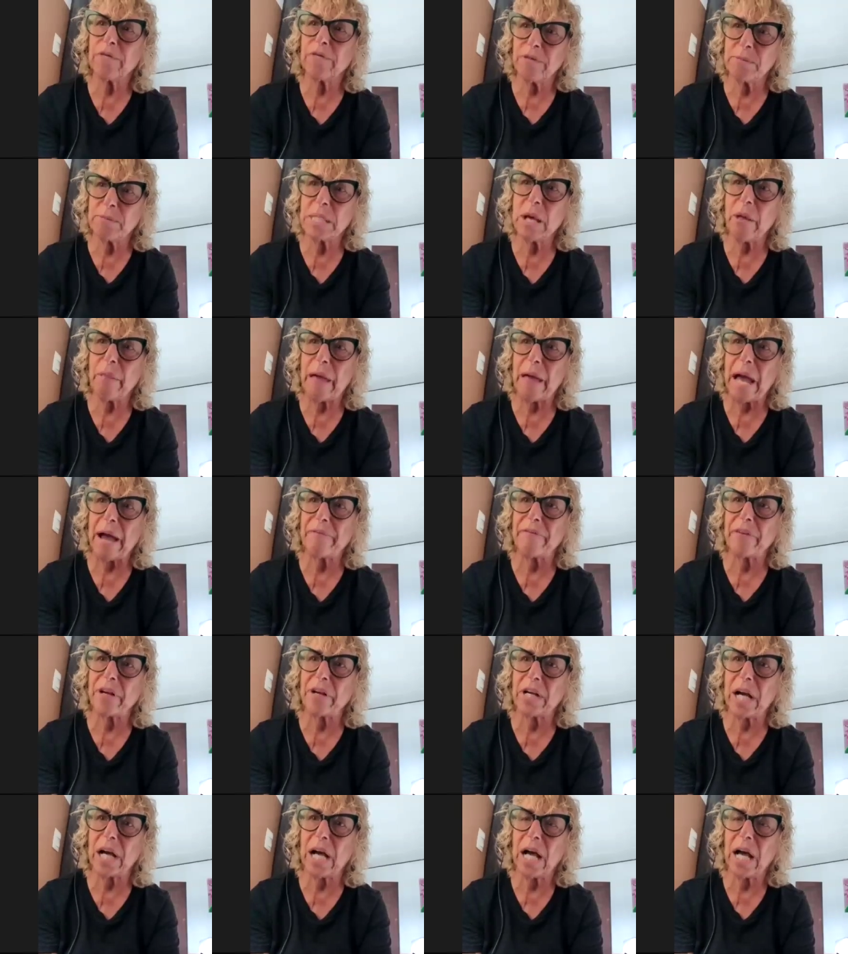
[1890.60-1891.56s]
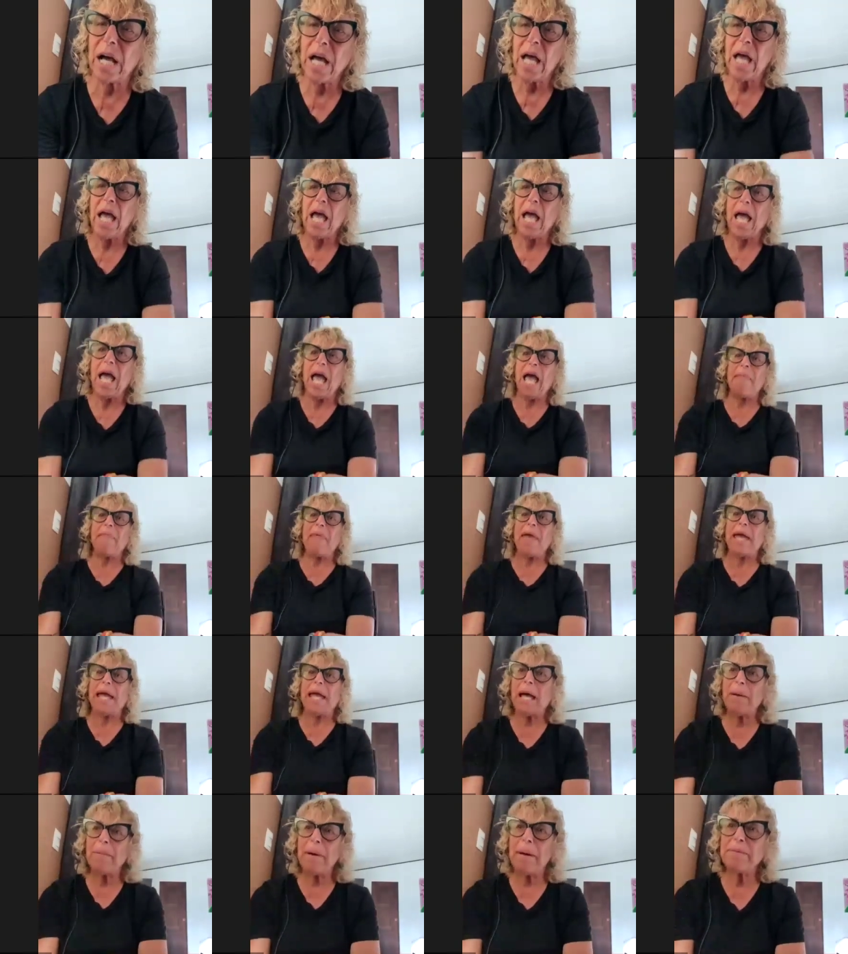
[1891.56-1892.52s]
from South Africa. And they
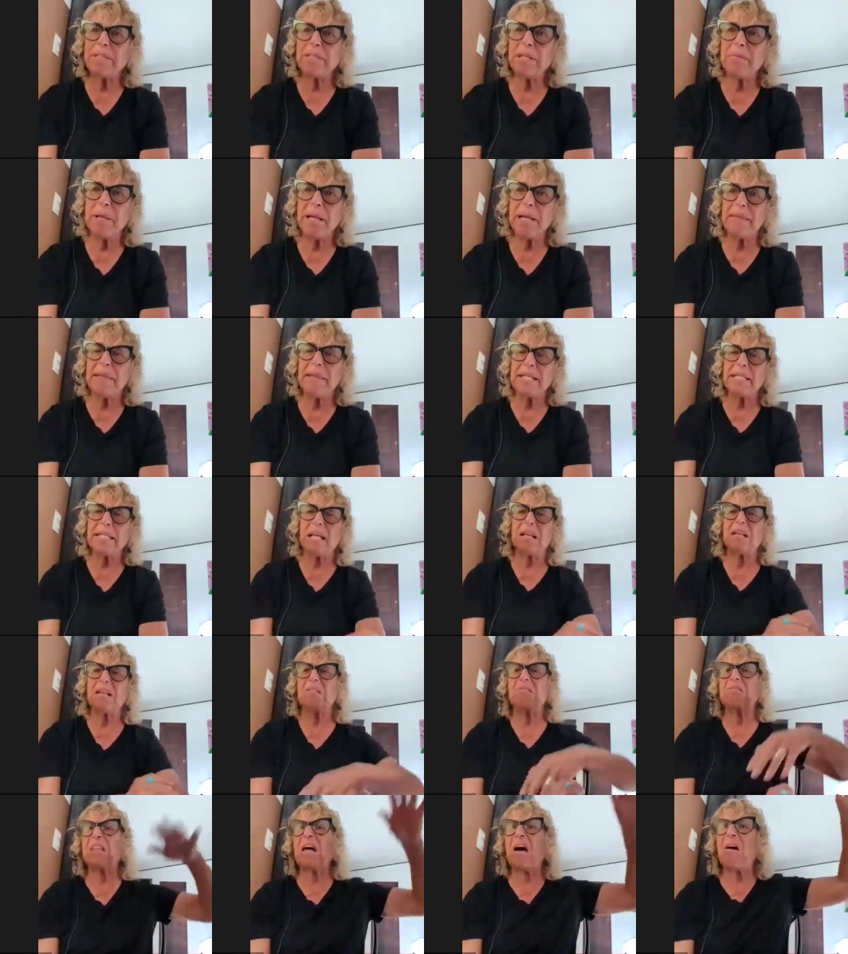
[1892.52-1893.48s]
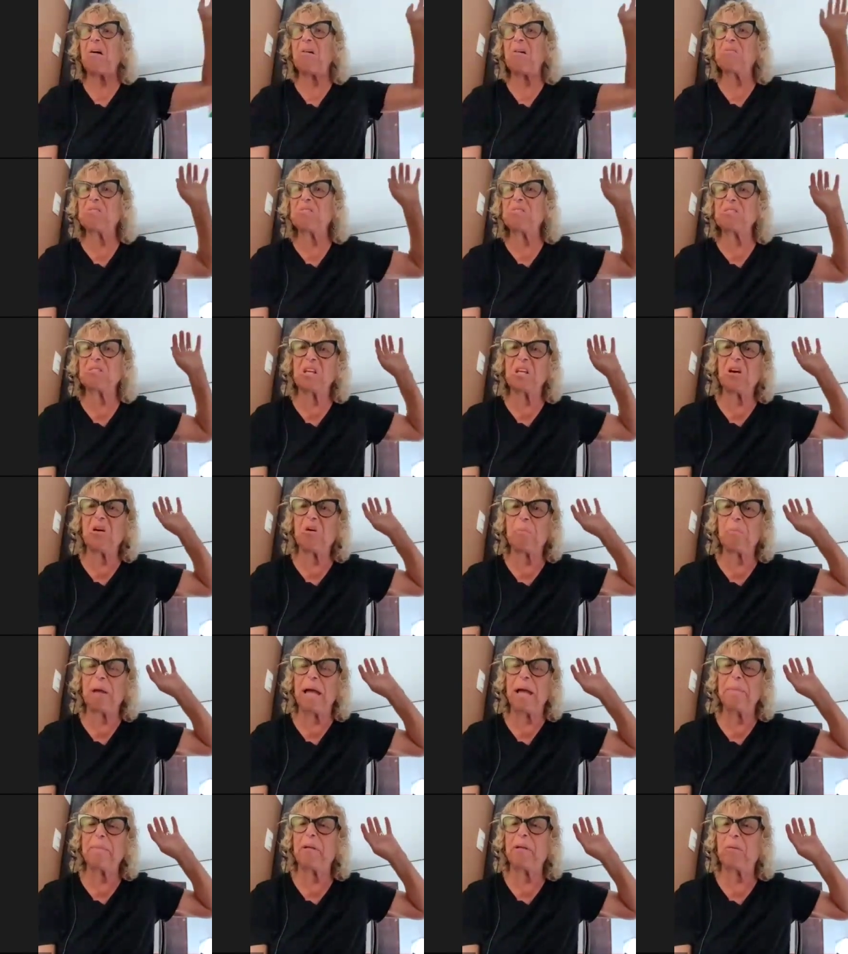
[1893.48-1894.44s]
come up to me and they said, those two
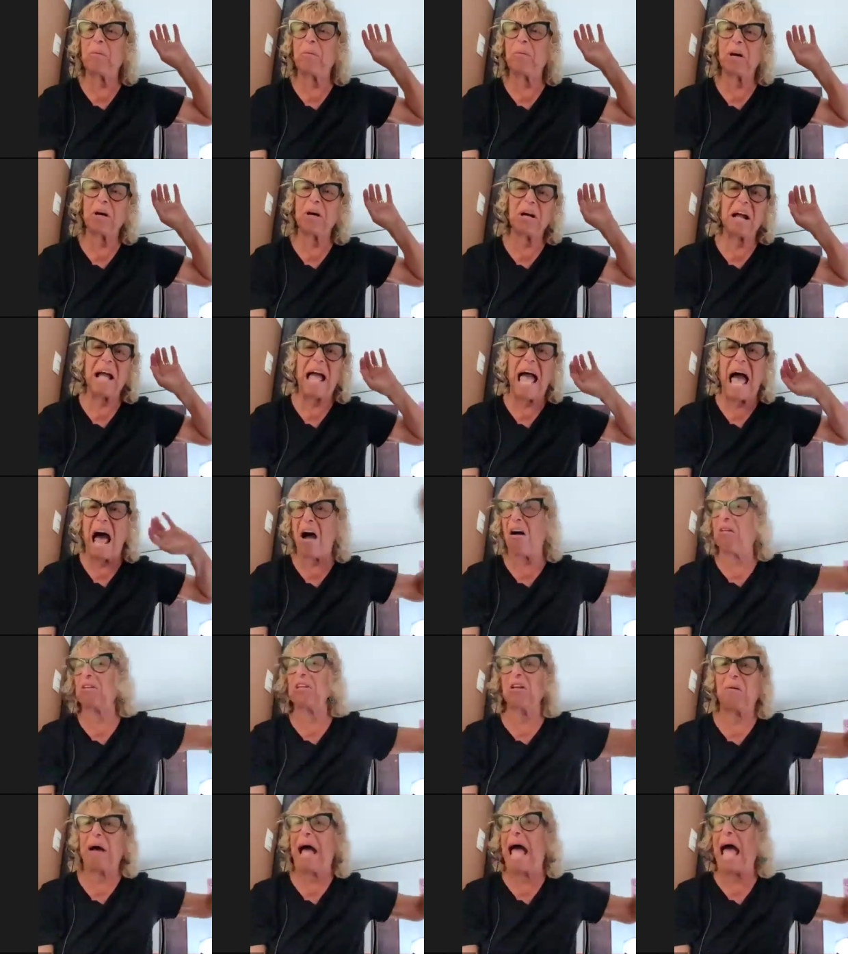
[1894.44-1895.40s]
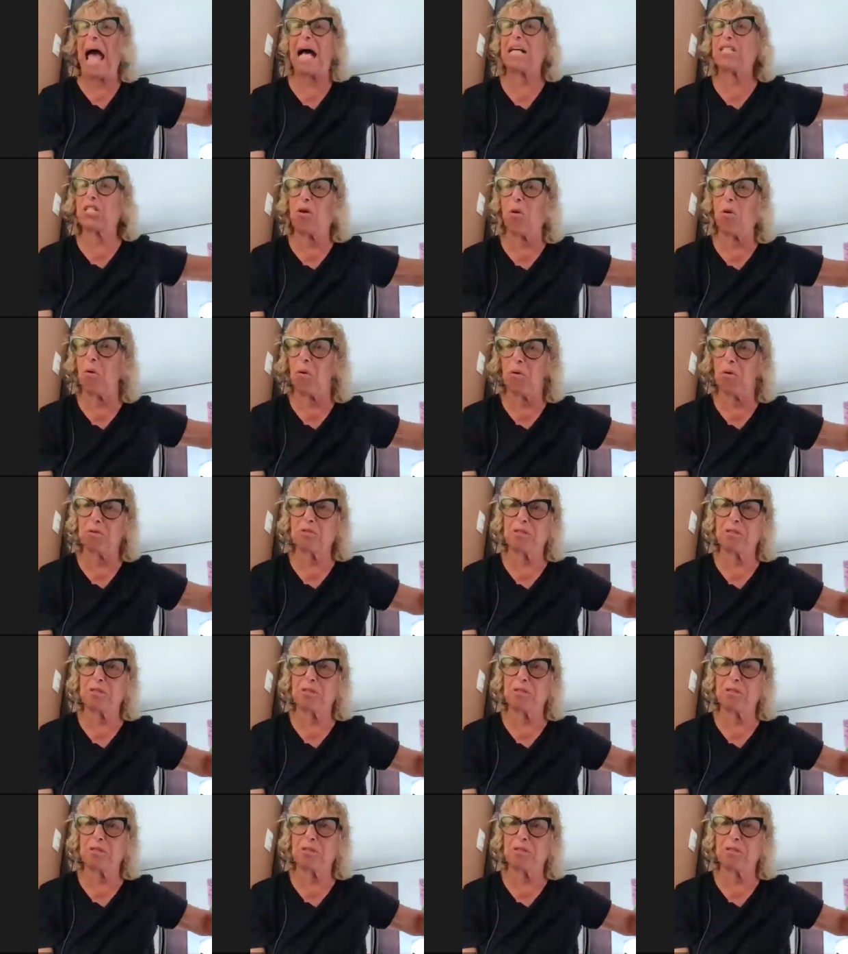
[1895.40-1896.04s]
people were, assholes